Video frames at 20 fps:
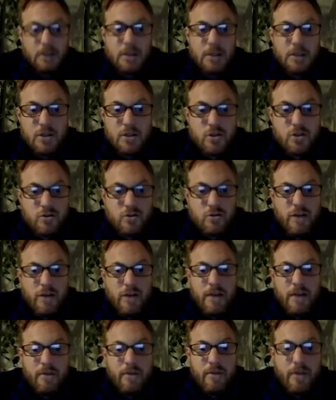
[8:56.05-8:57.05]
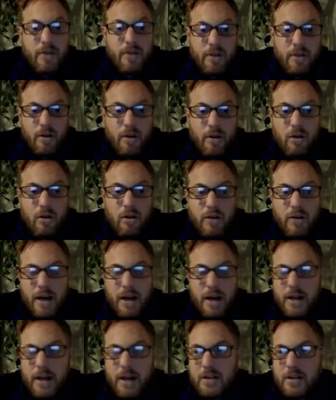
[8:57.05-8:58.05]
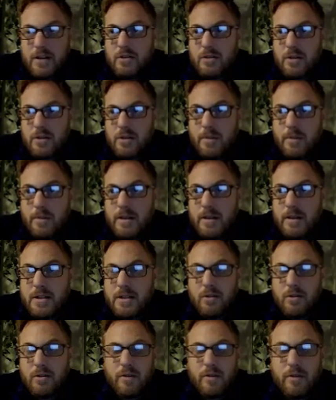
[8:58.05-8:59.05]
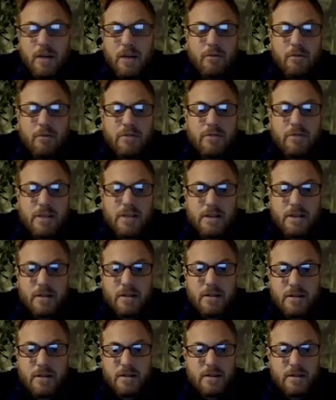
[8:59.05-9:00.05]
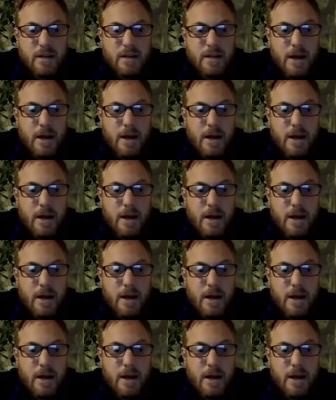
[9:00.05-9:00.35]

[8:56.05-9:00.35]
Strength. Okay, so the ability to overcome a resistance.